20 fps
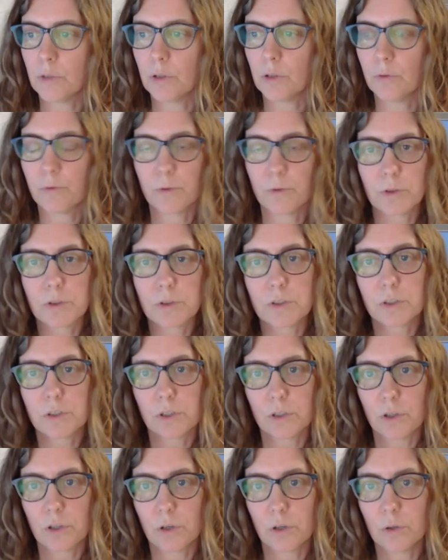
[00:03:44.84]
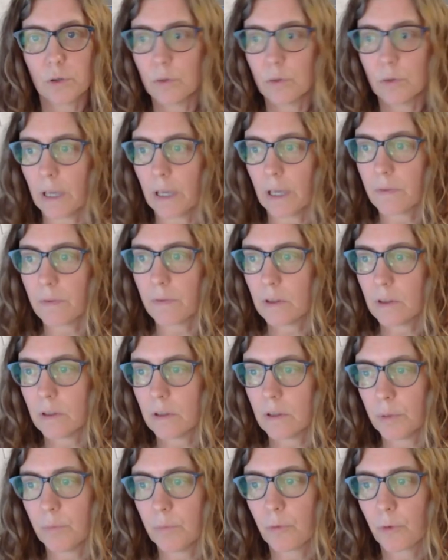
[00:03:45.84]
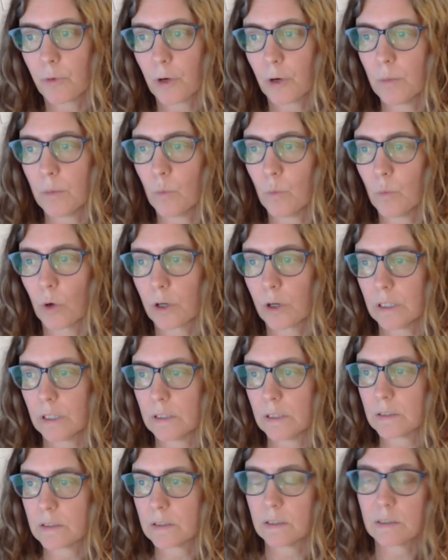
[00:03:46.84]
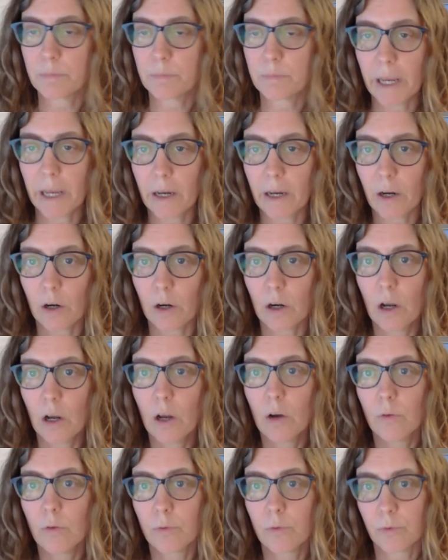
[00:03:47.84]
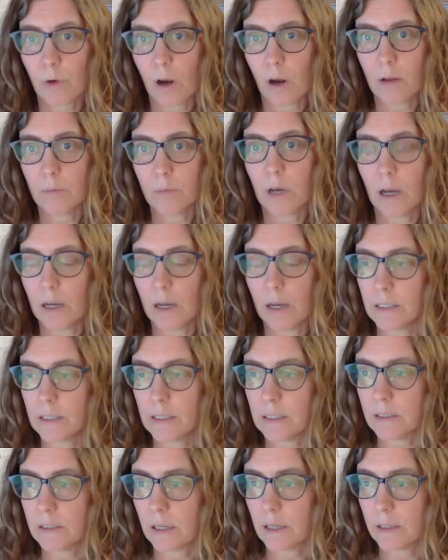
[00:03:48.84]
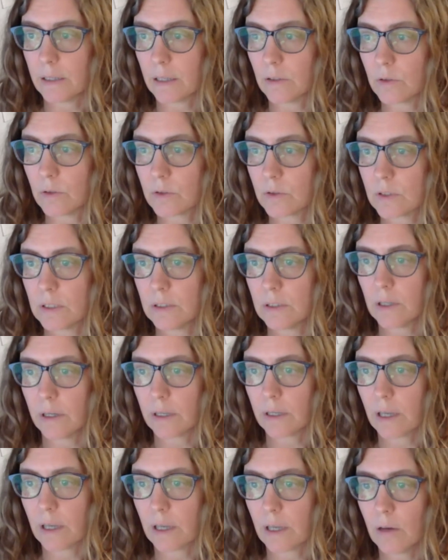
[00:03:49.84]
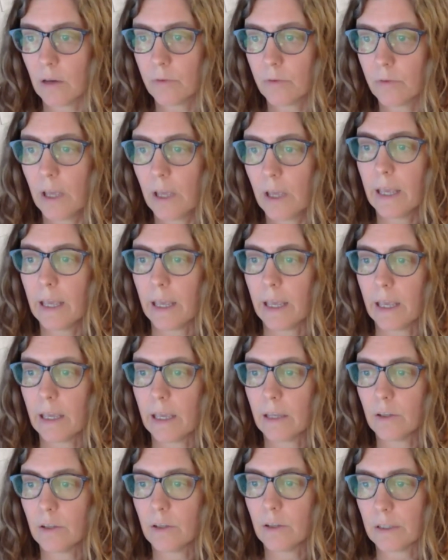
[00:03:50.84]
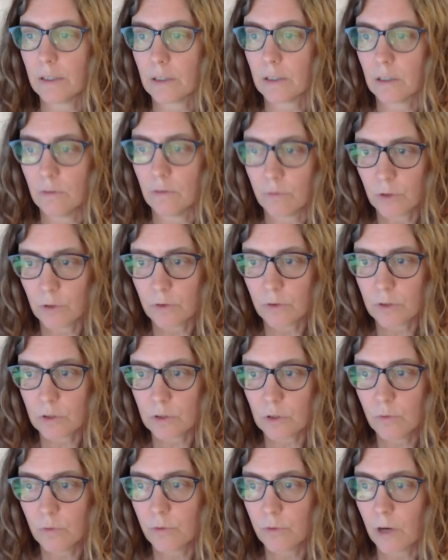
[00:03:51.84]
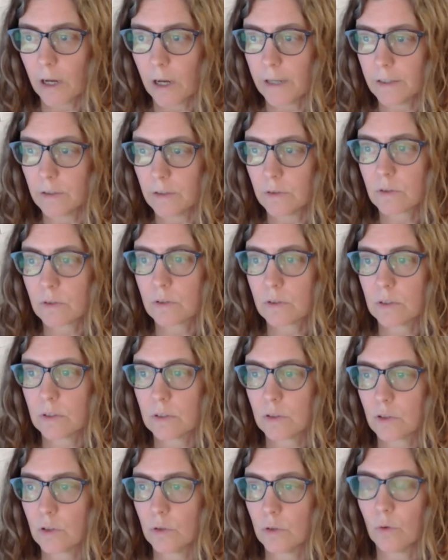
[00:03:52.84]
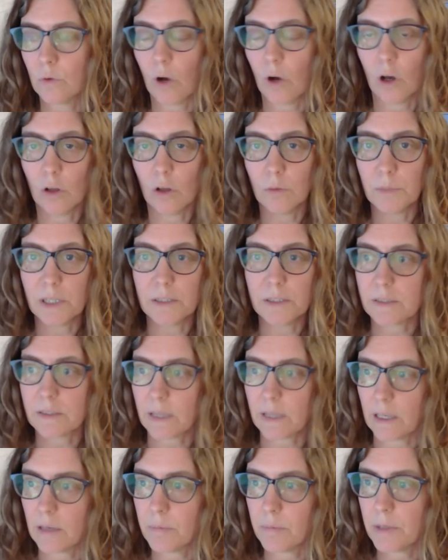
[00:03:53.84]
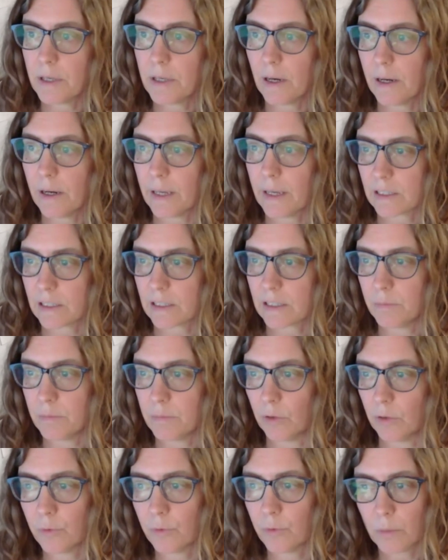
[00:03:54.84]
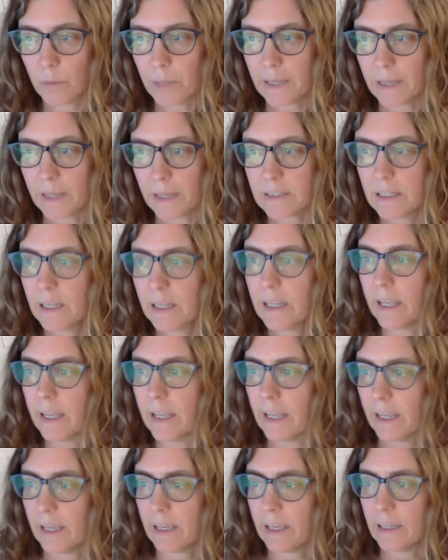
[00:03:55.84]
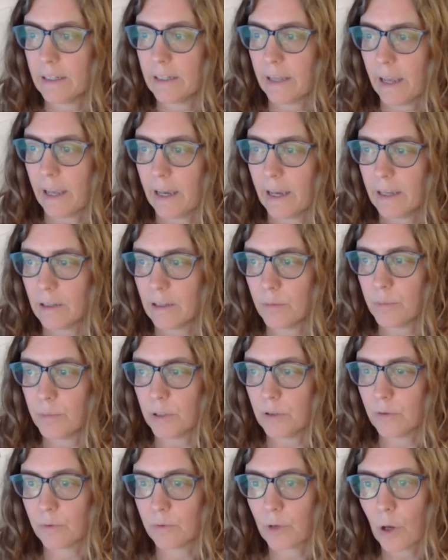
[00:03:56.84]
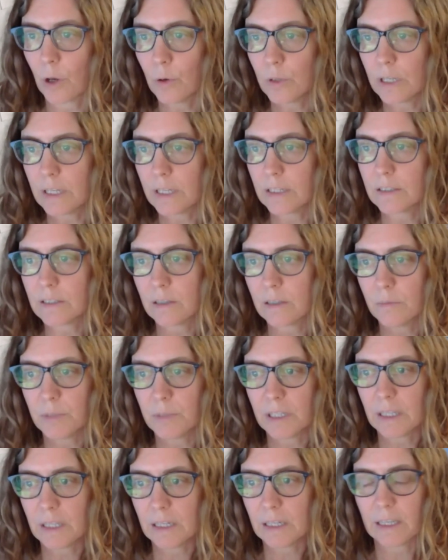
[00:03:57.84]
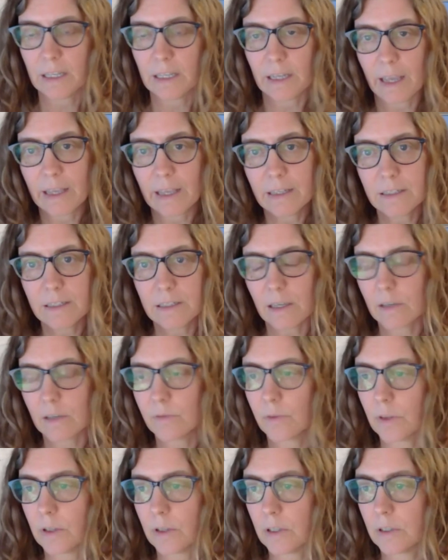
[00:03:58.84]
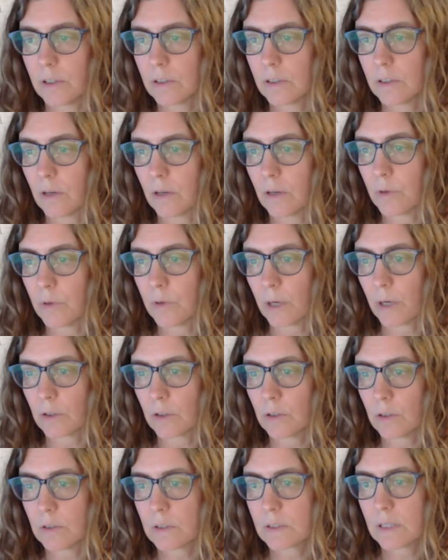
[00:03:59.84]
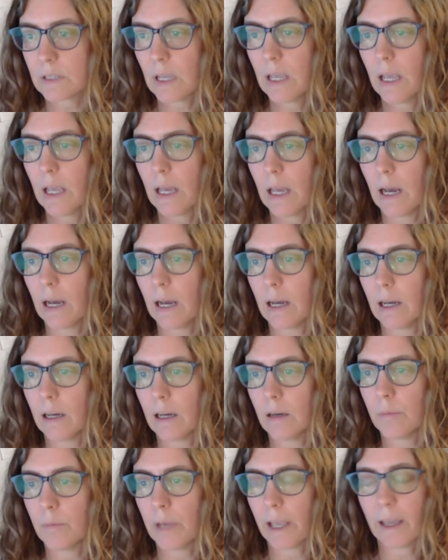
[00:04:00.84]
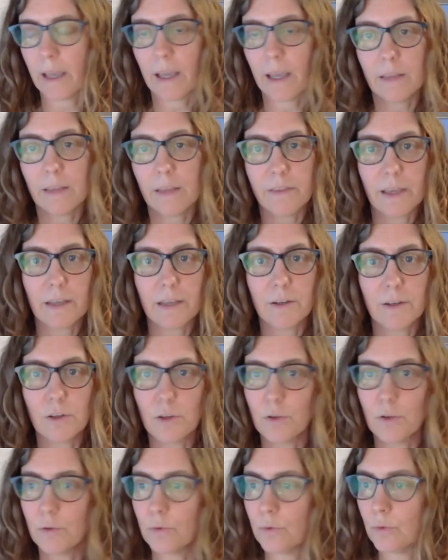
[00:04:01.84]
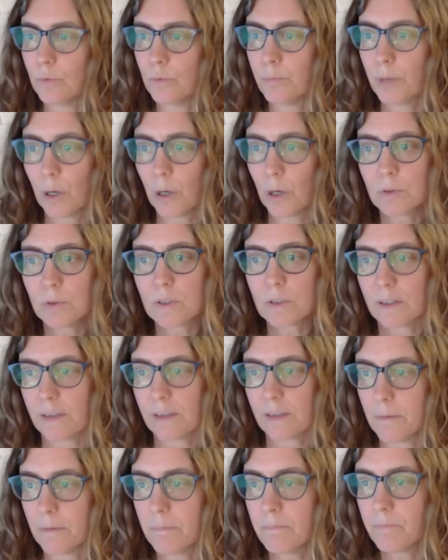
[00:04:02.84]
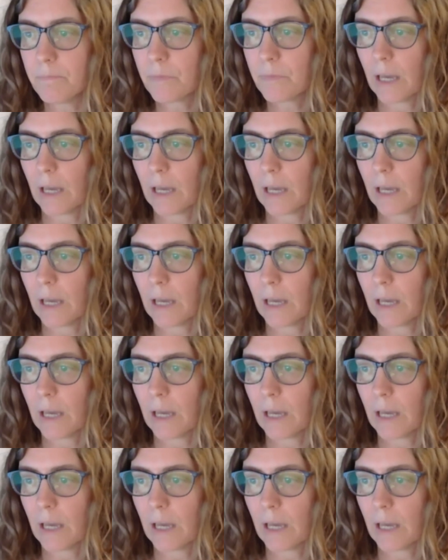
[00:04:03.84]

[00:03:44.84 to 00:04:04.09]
you first go get the BibFrame work instance pair from id.loc.gov, and you then convert the two files to Alma's API XML format and add a bit of coding to the beginning and end of the records. And then you post them